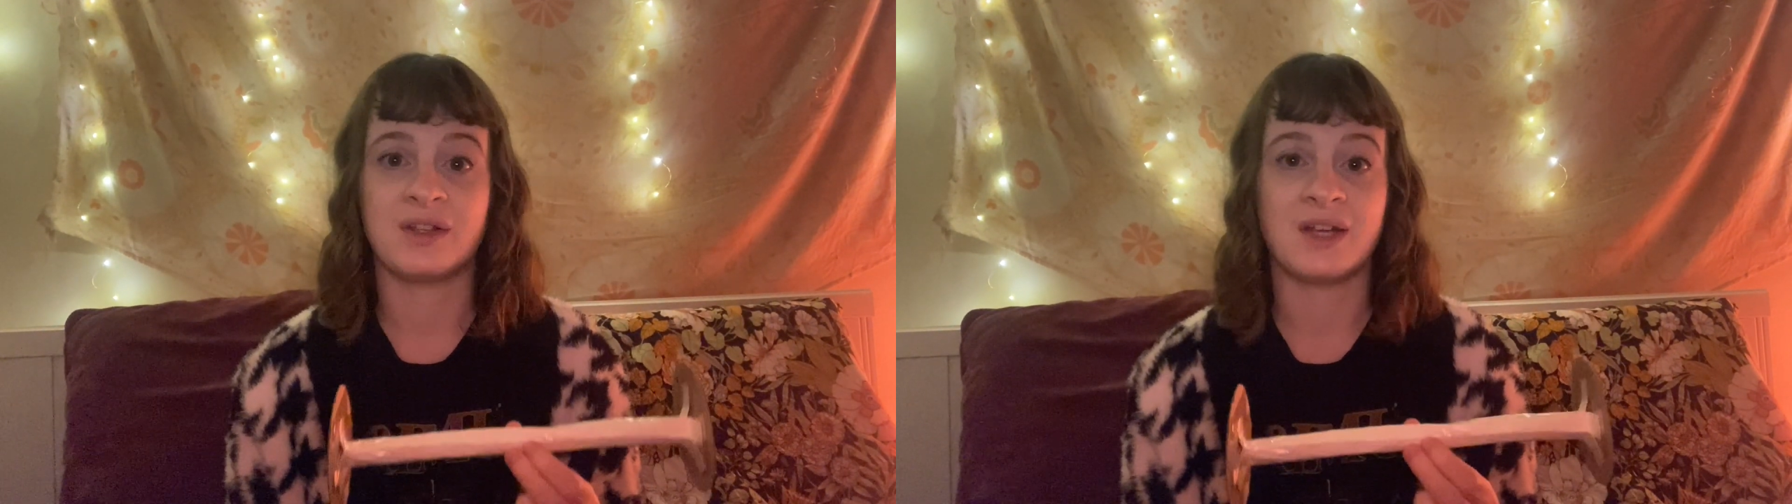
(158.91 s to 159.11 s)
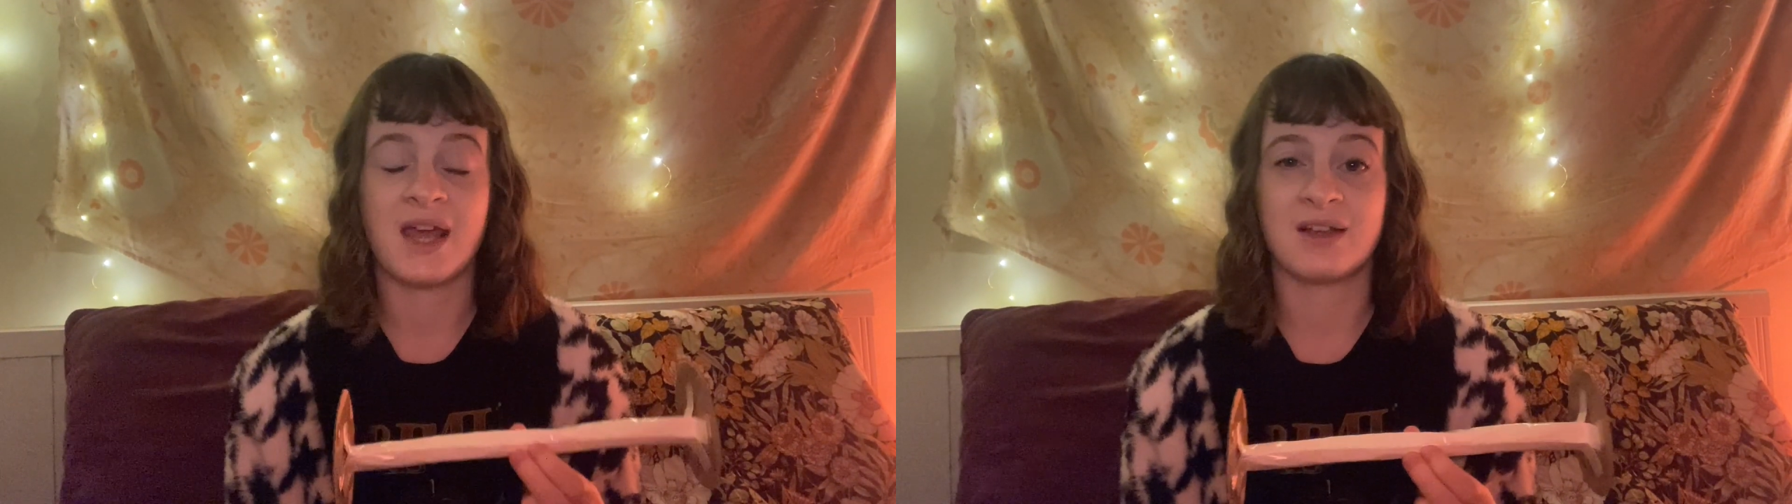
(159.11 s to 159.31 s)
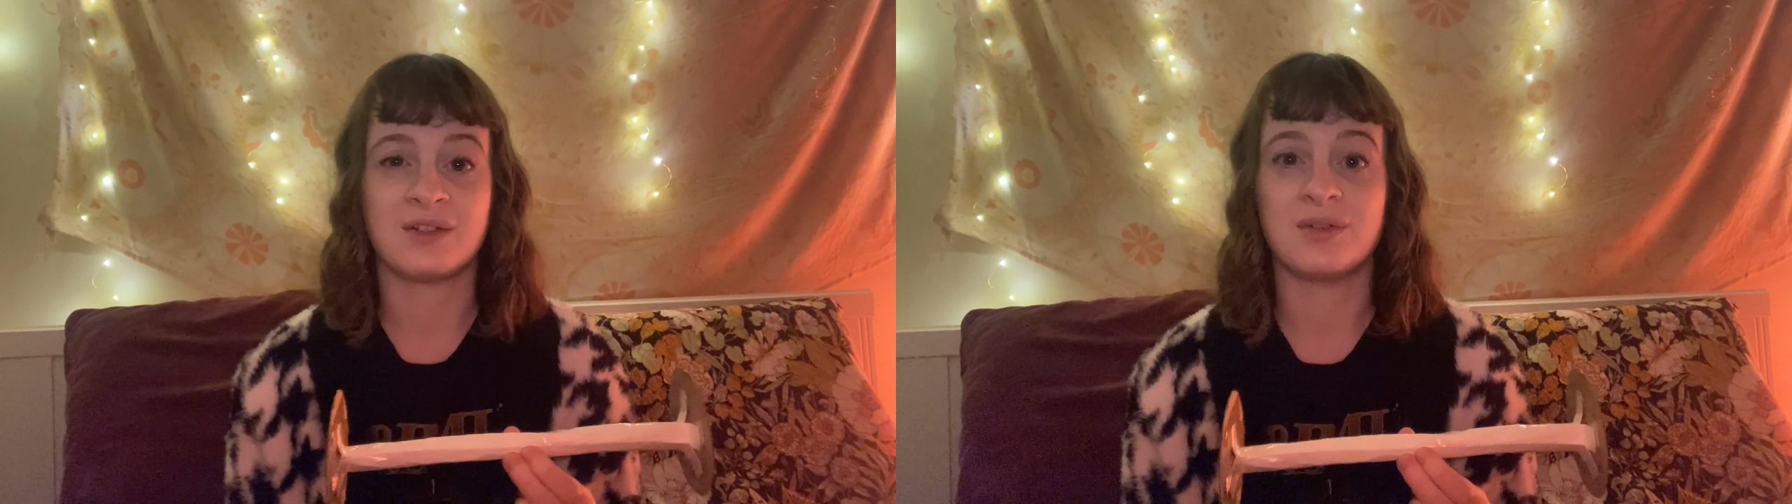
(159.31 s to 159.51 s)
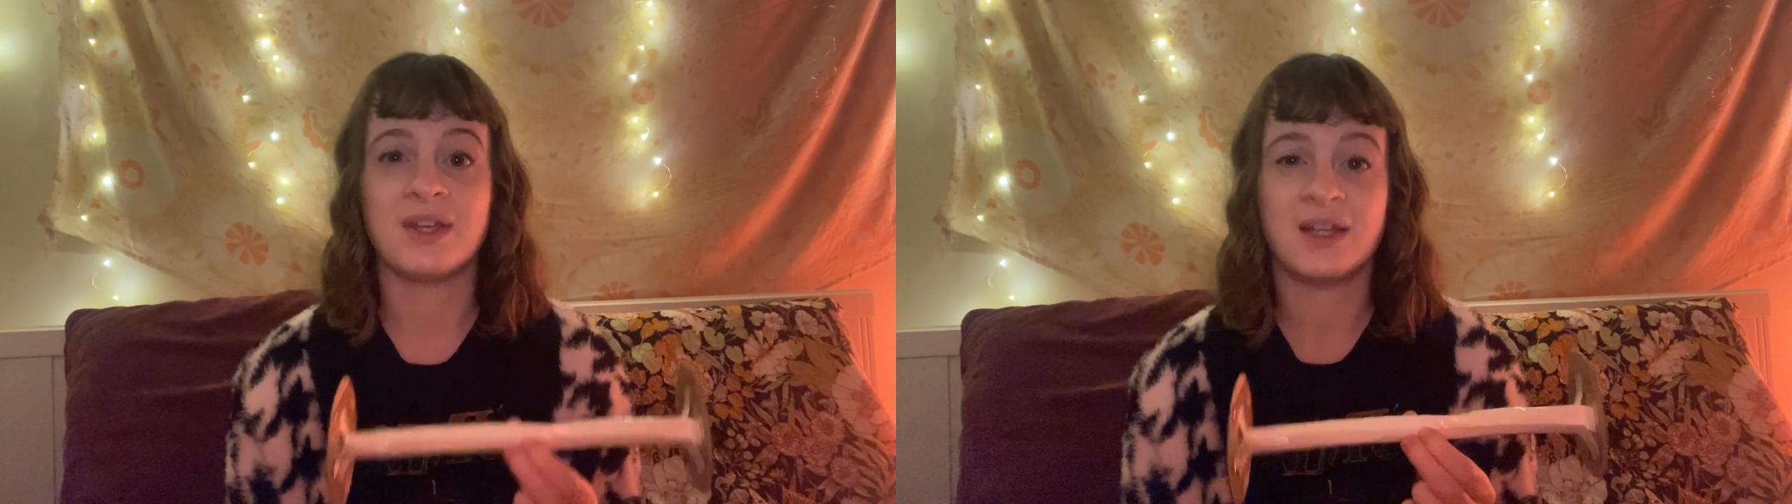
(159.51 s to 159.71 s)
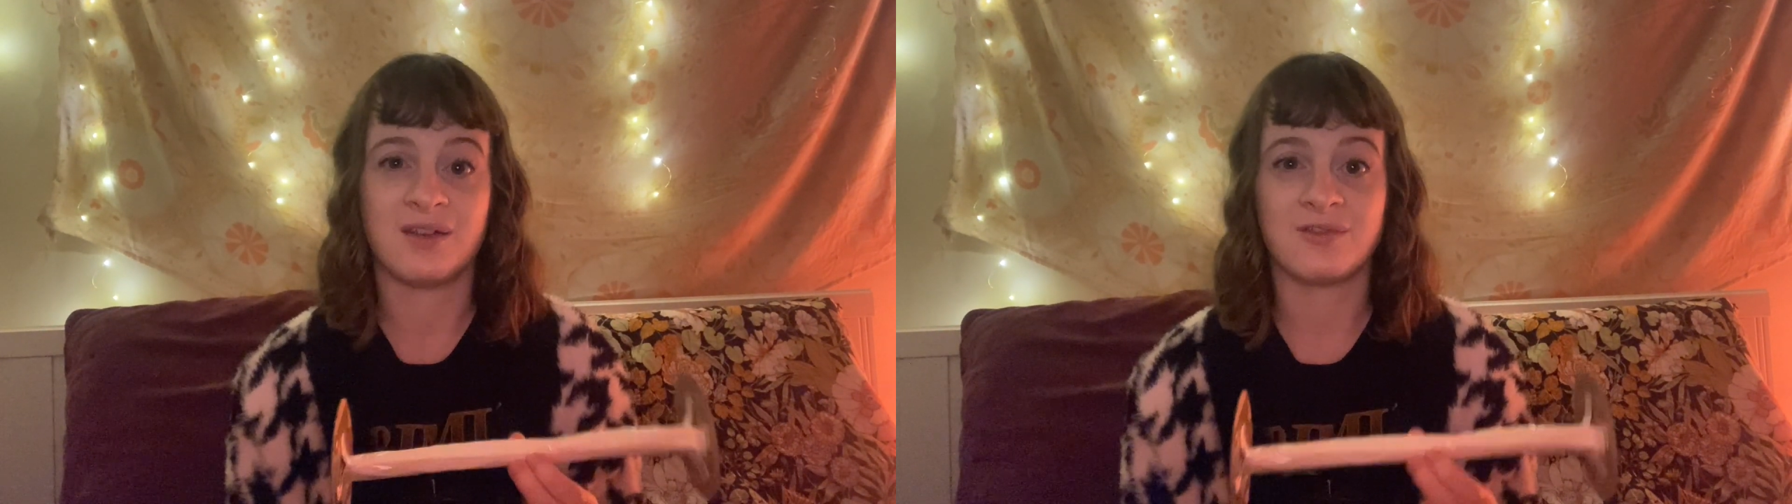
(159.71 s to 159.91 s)
and axle
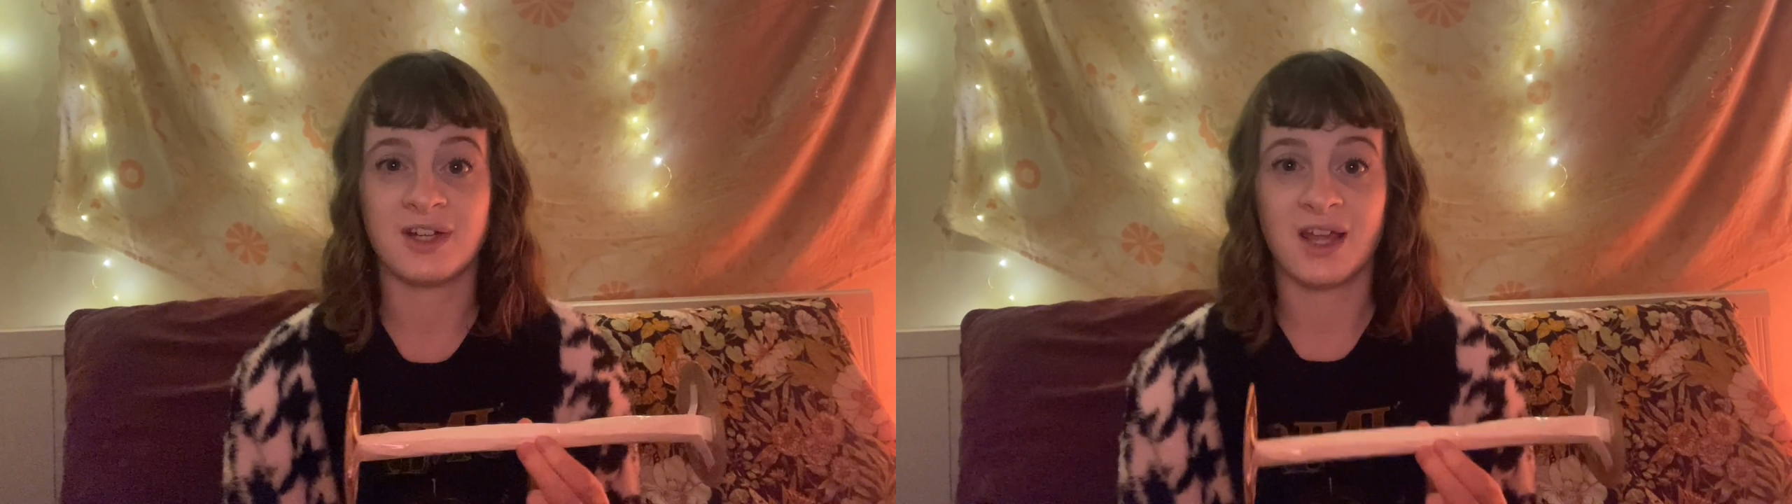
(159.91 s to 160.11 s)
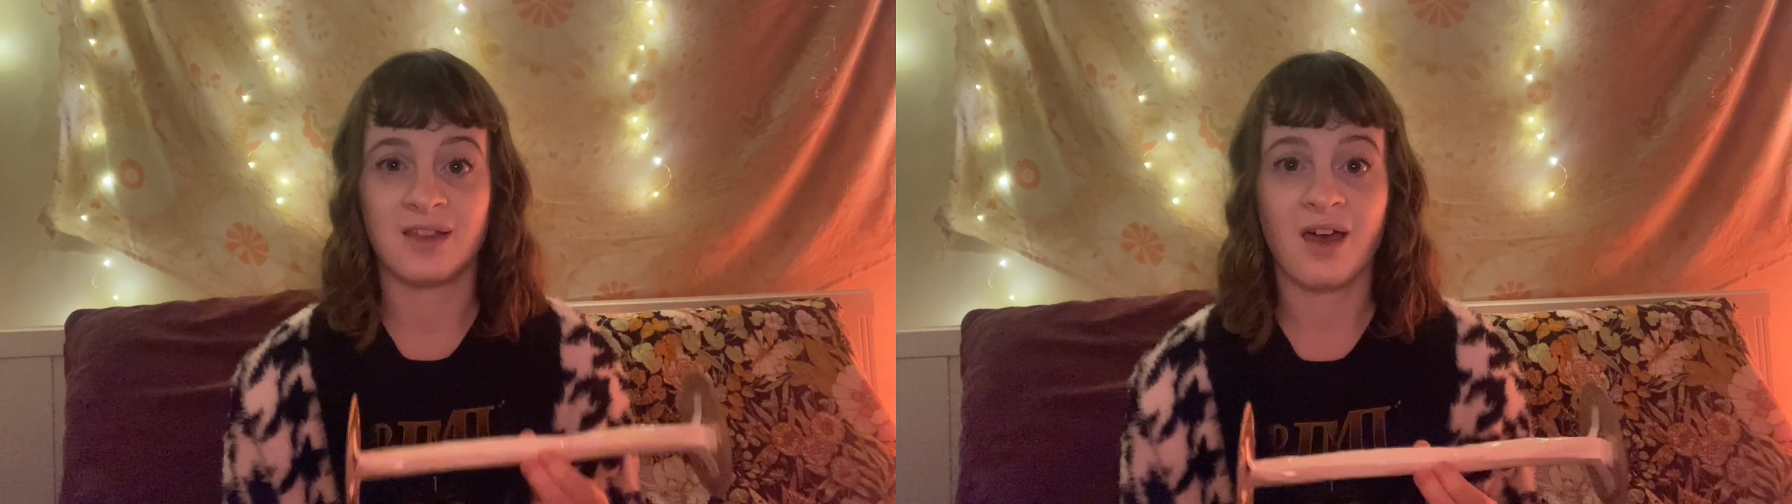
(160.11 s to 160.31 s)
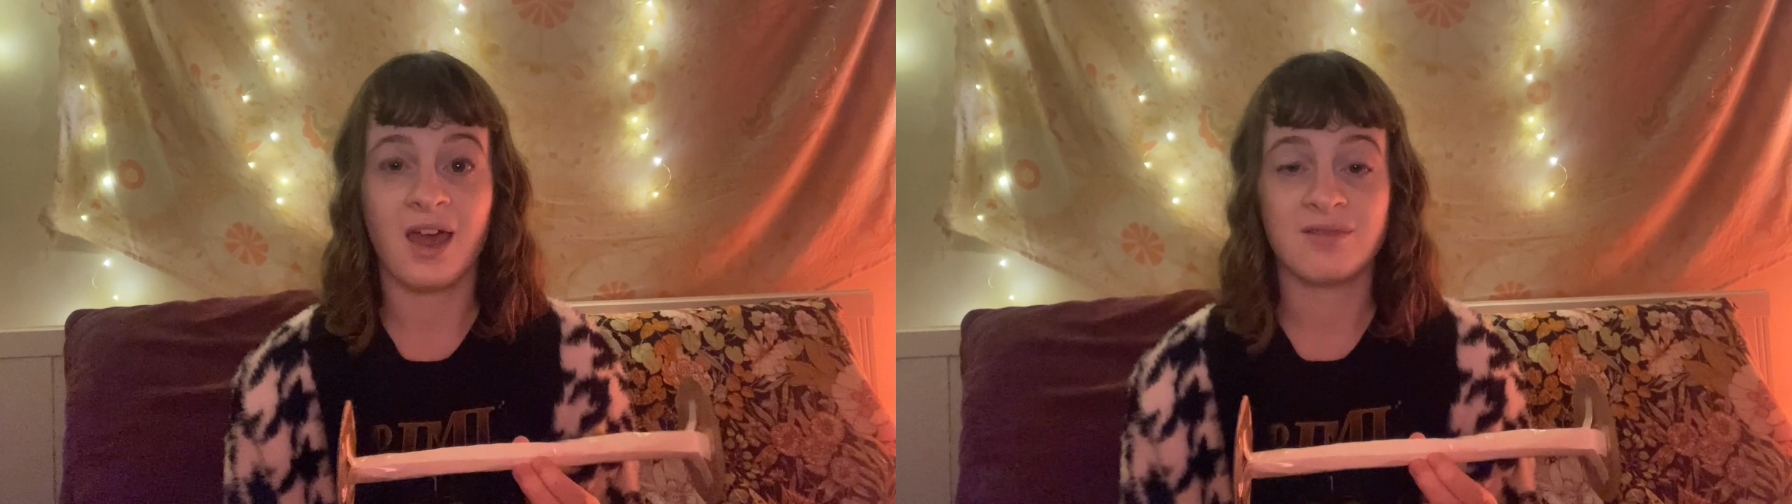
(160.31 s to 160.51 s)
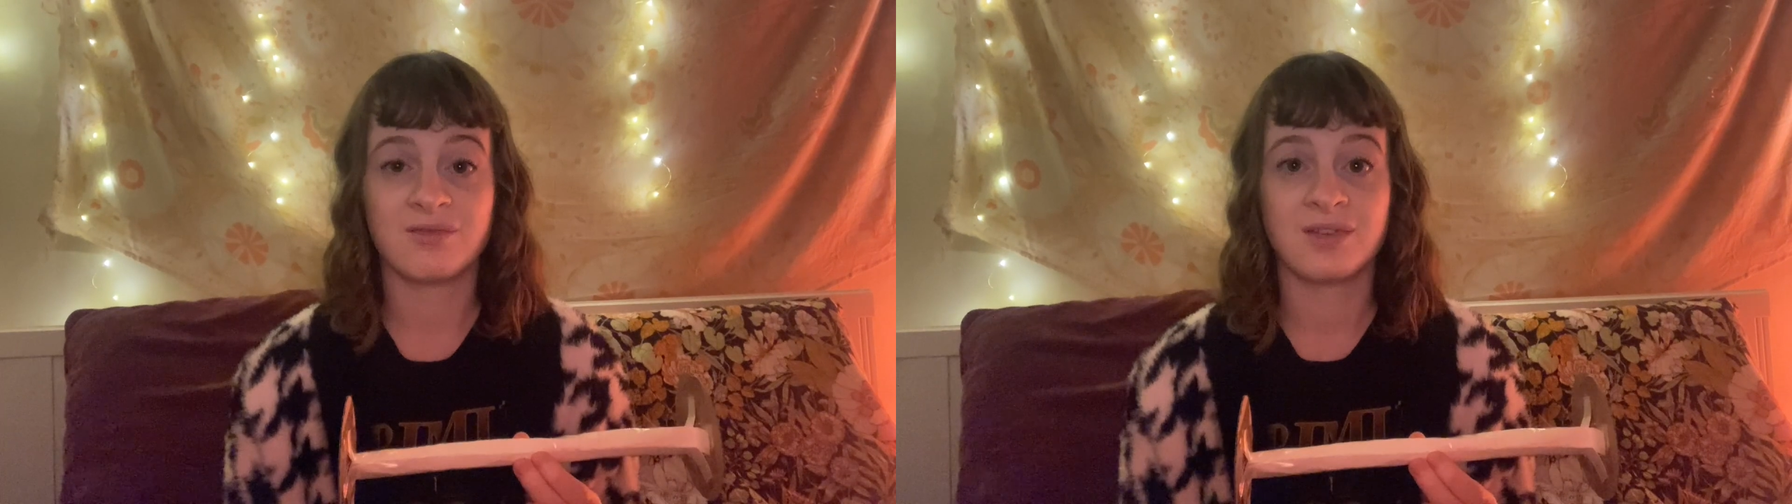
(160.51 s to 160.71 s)
in everyday life,